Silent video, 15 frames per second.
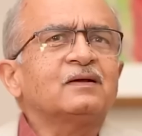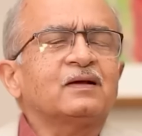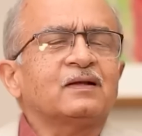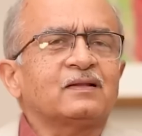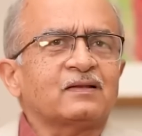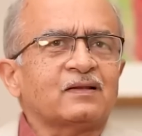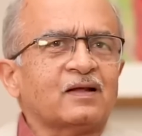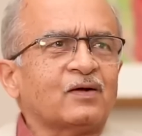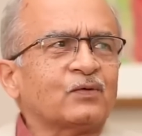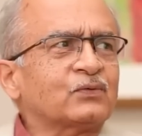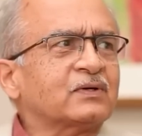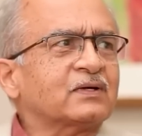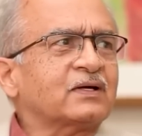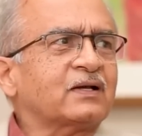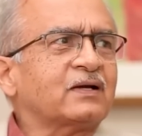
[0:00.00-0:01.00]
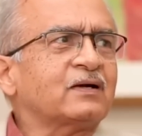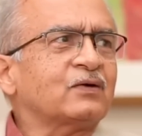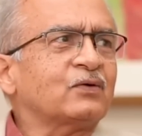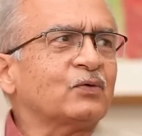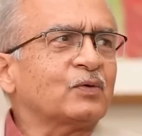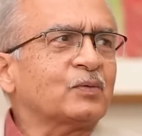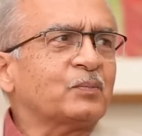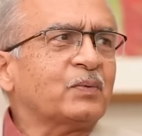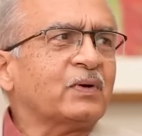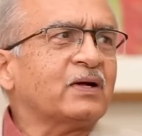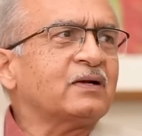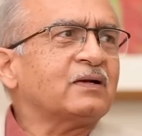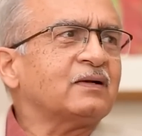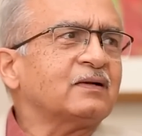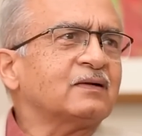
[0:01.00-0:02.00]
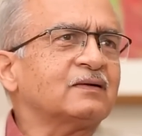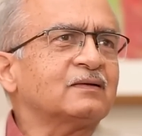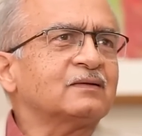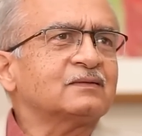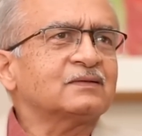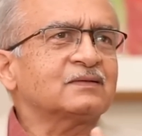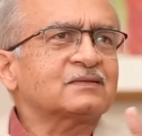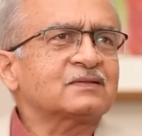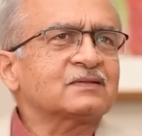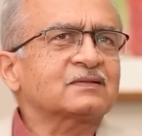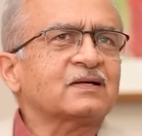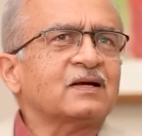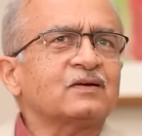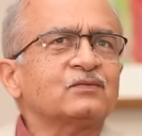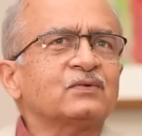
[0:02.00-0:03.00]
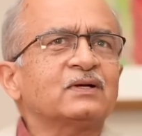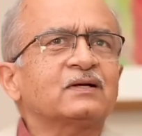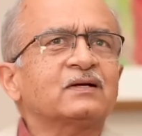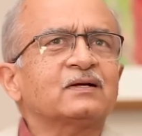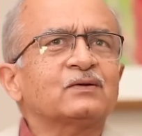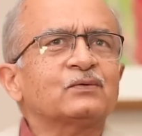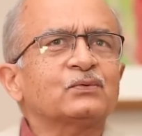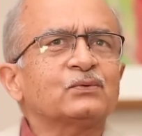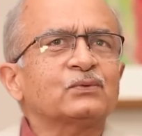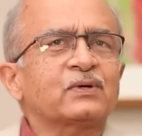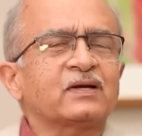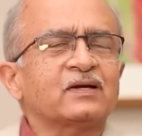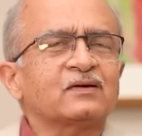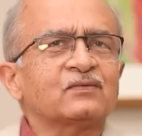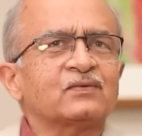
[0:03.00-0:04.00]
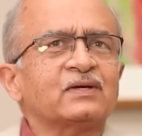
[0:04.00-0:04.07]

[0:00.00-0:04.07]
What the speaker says: And now the current Lokpal, Justice Khanvilkar, who gave